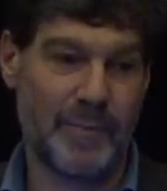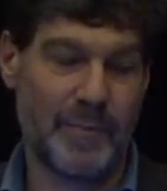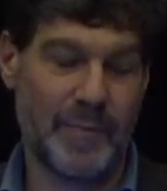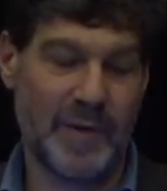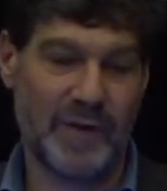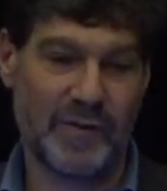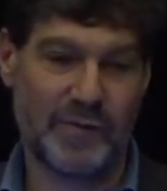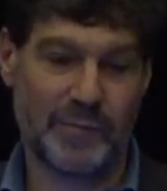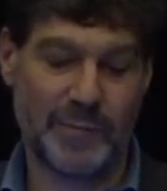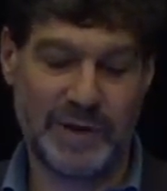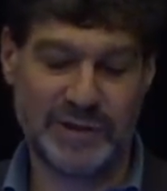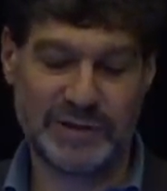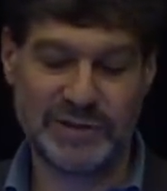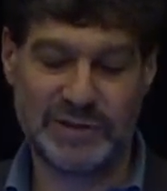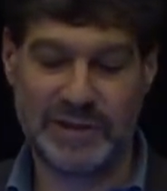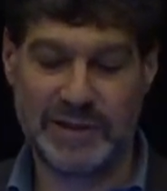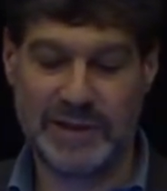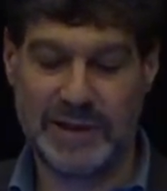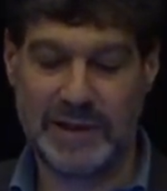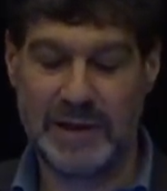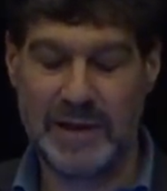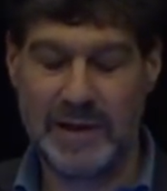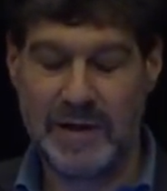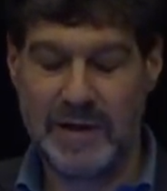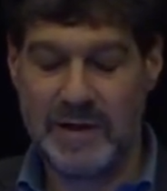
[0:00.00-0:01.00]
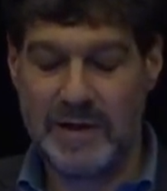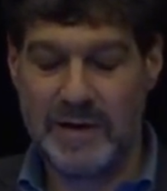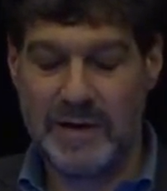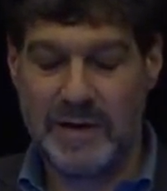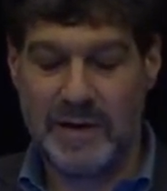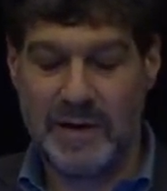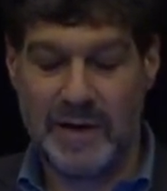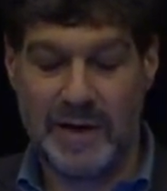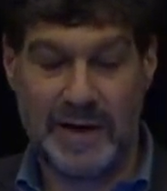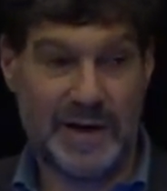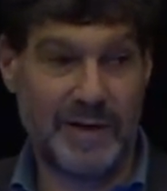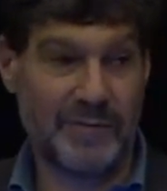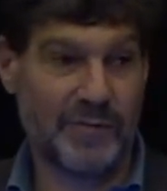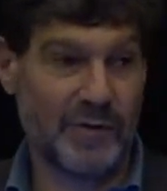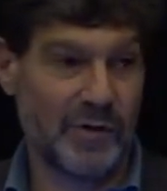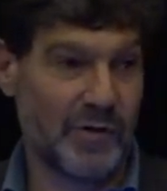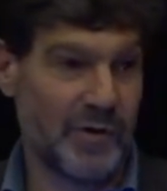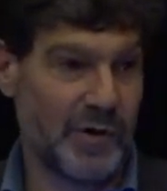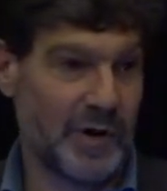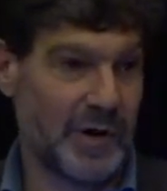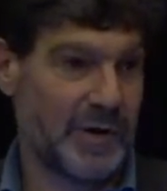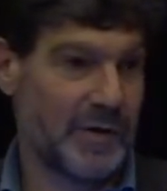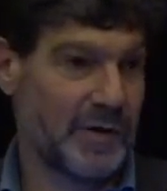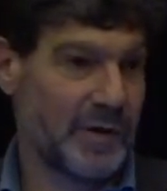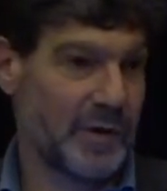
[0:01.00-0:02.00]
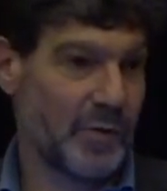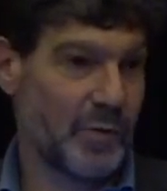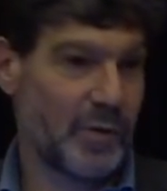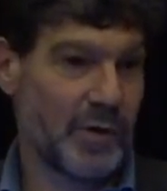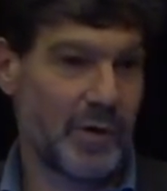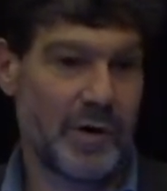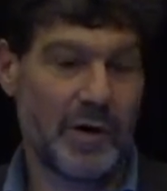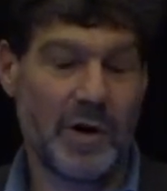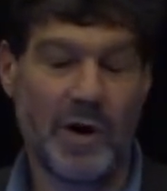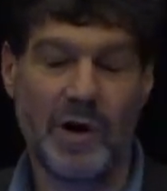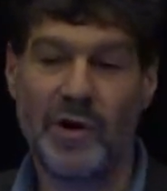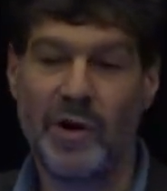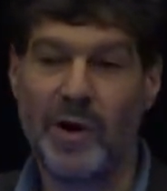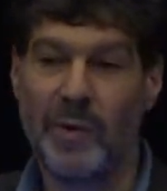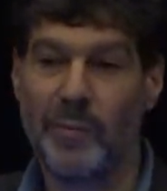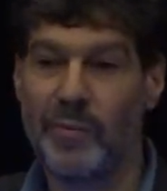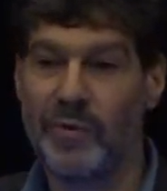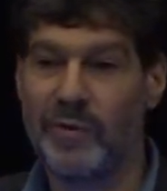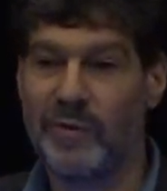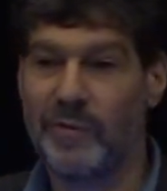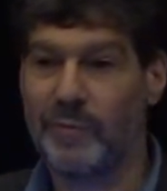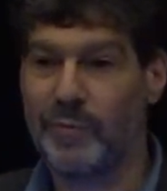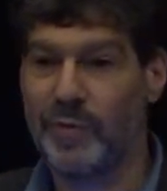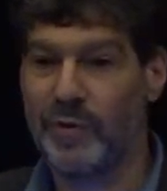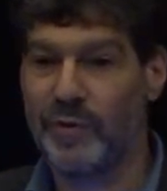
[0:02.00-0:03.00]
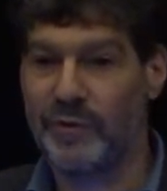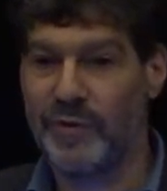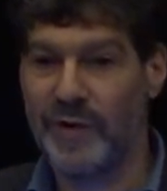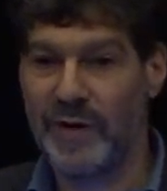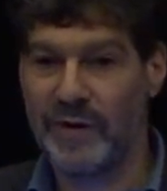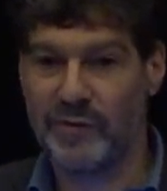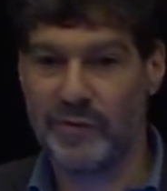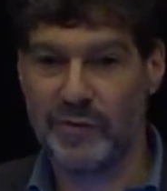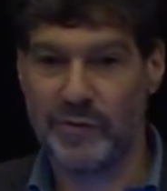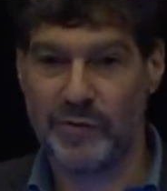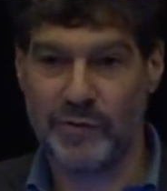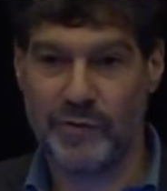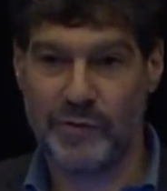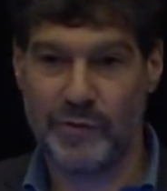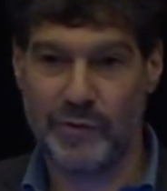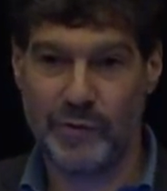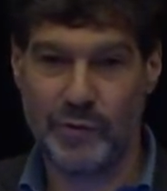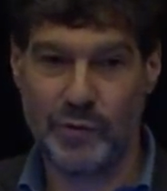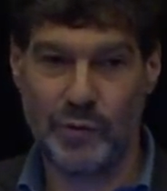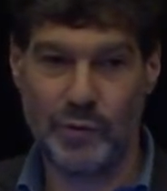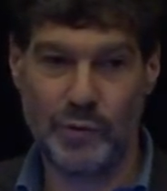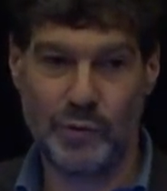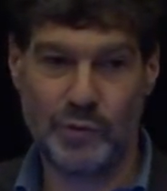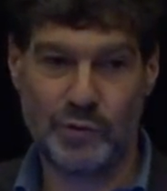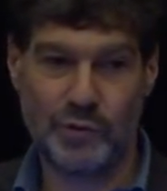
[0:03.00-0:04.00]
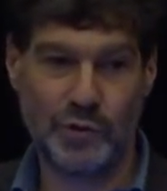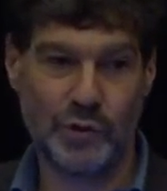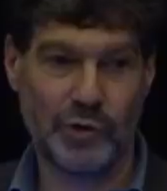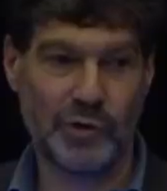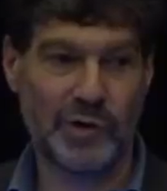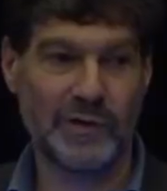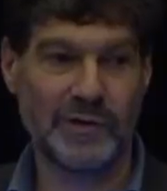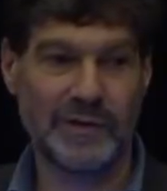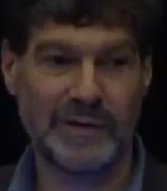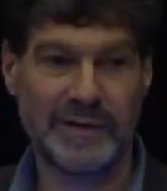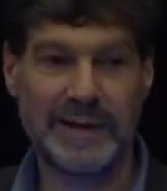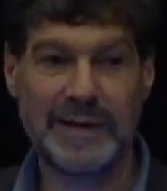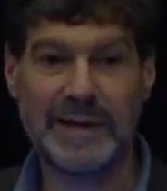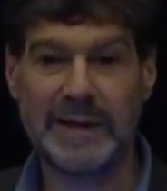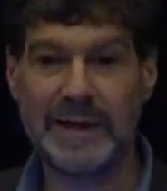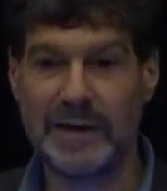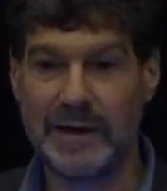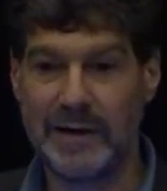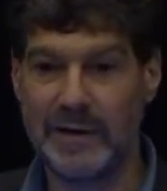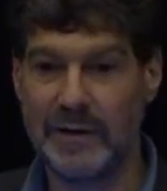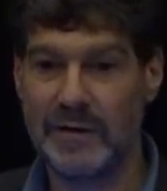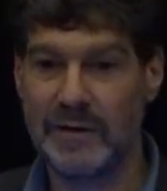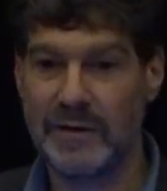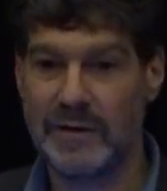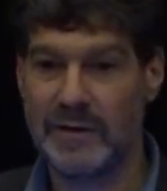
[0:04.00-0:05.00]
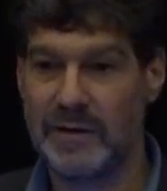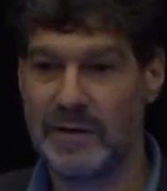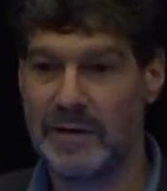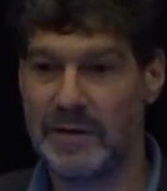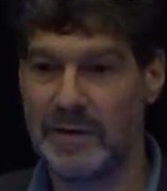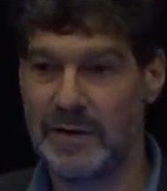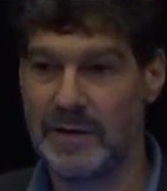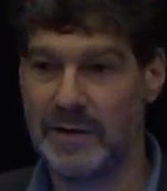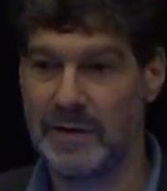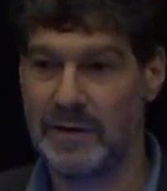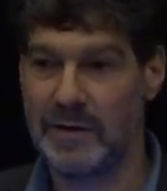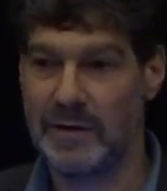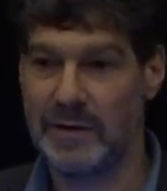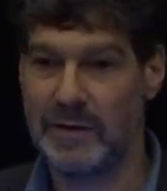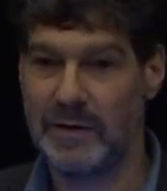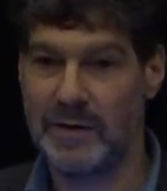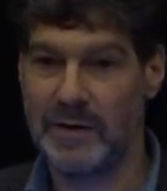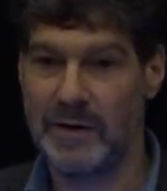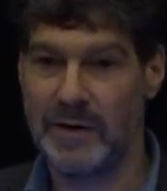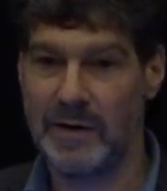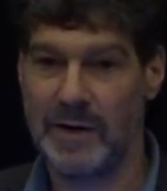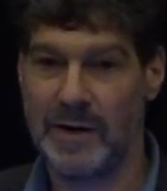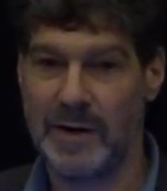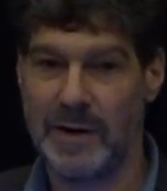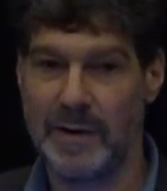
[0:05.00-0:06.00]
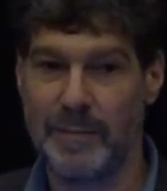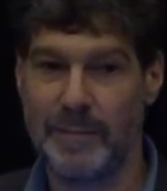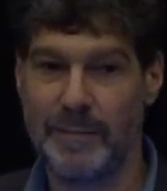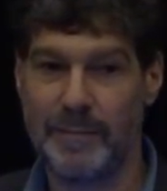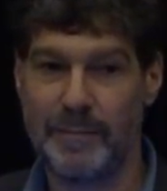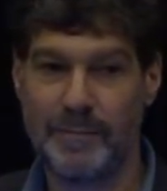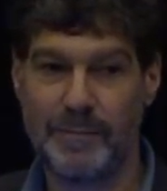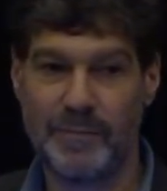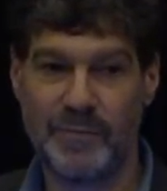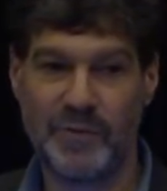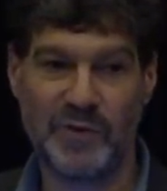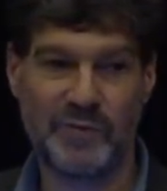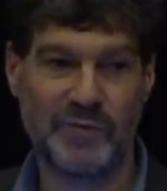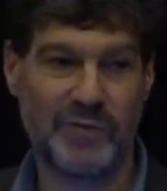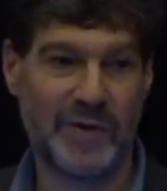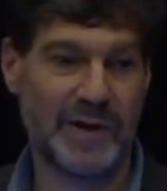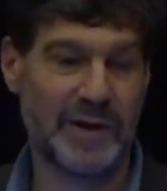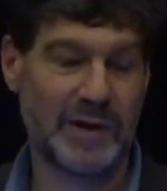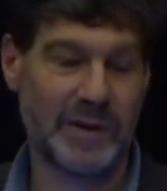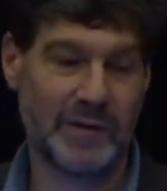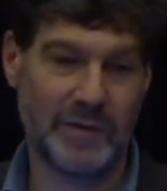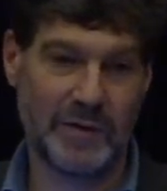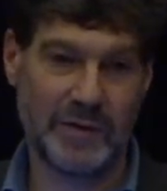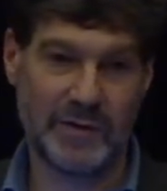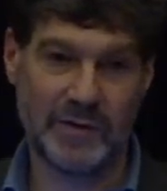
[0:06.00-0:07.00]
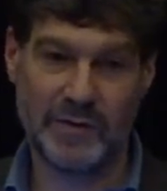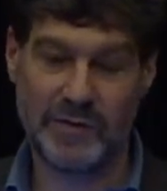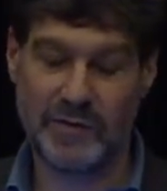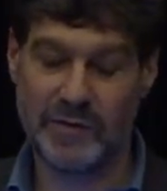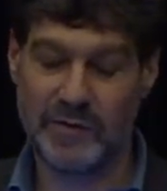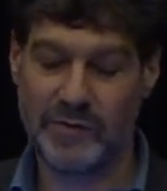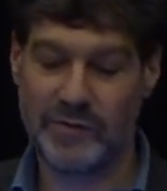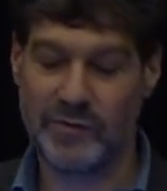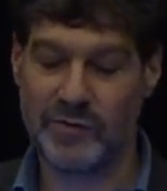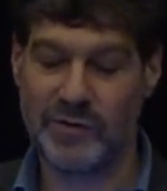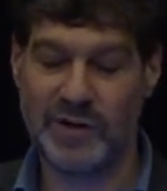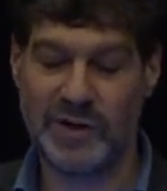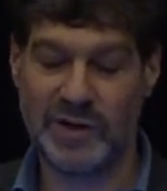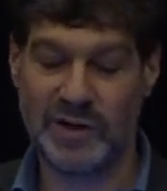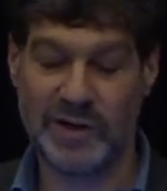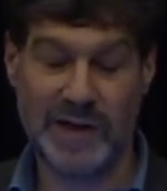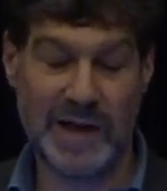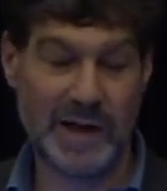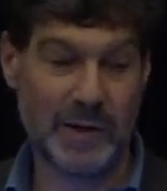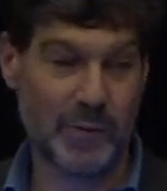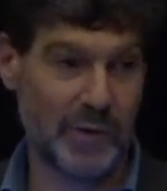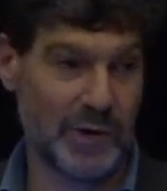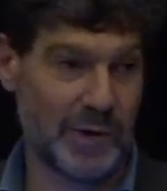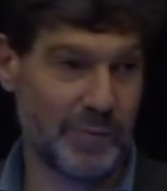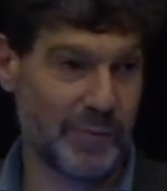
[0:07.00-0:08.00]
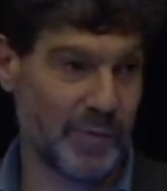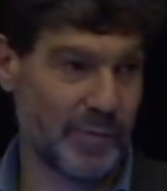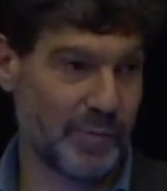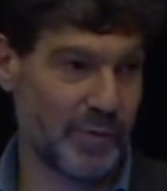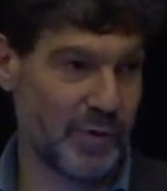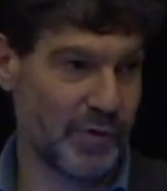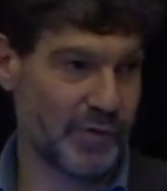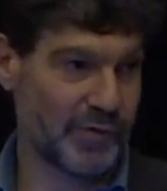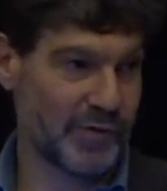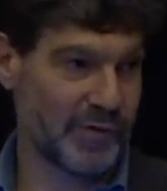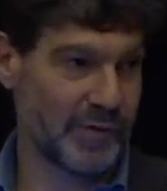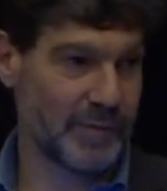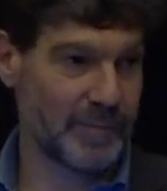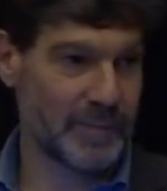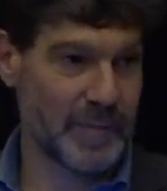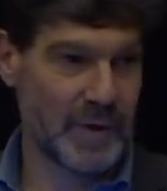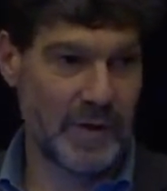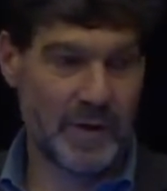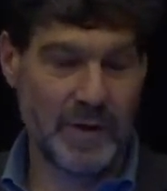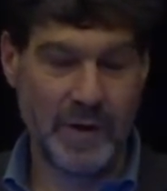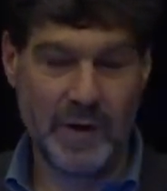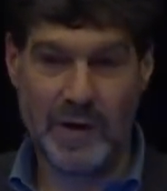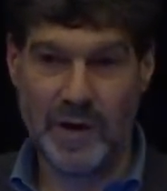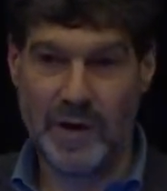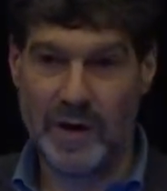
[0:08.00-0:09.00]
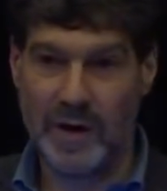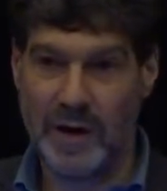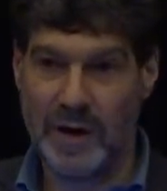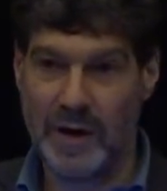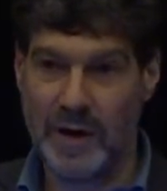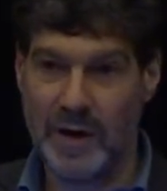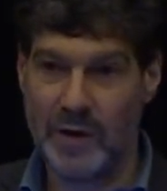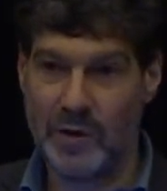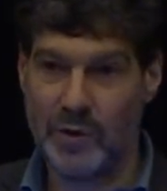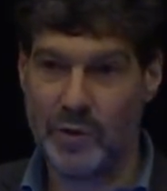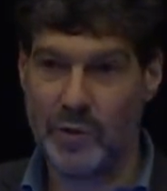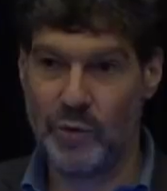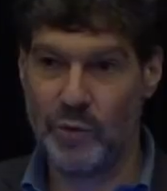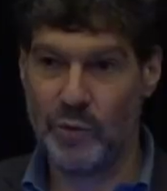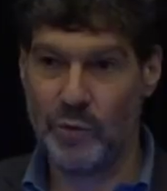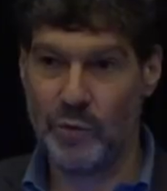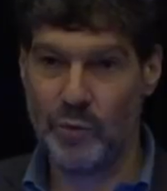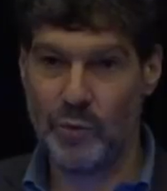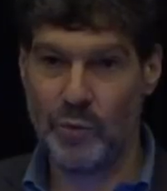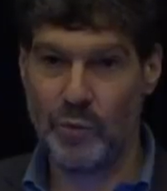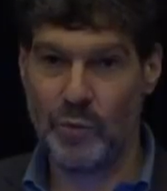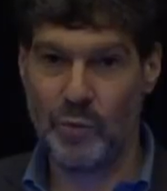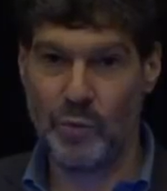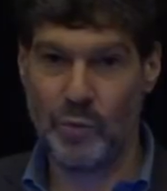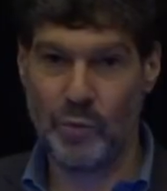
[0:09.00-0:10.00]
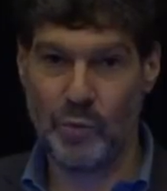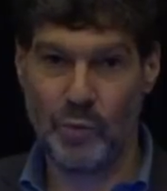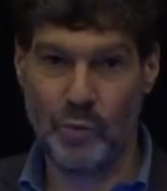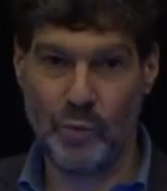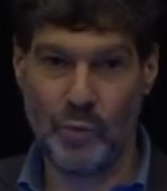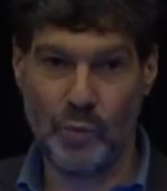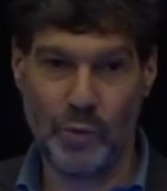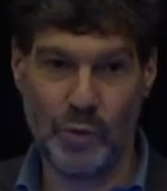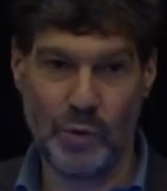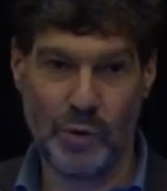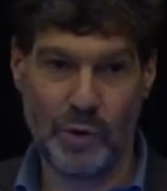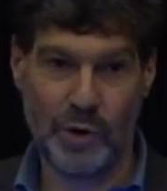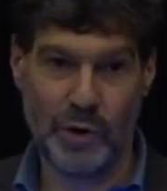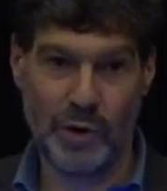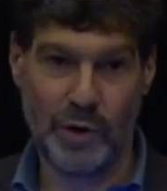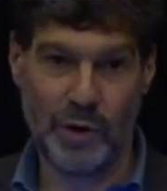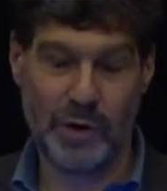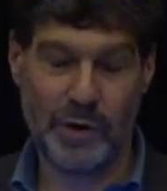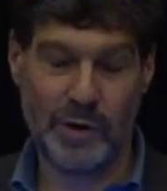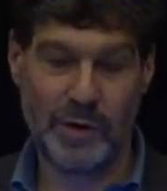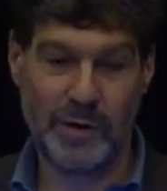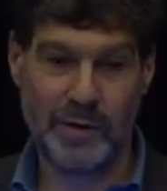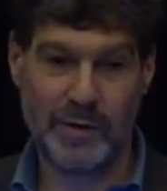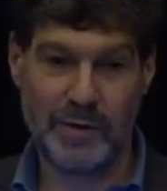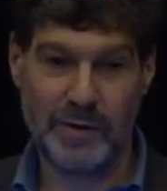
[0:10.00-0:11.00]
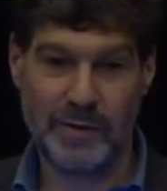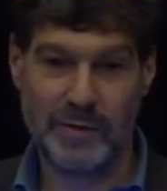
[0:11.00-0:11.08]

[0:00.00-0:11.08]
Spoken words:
especially at Evergreen, there were a number of professors who took a lead in defending the strategic equity proposal, who were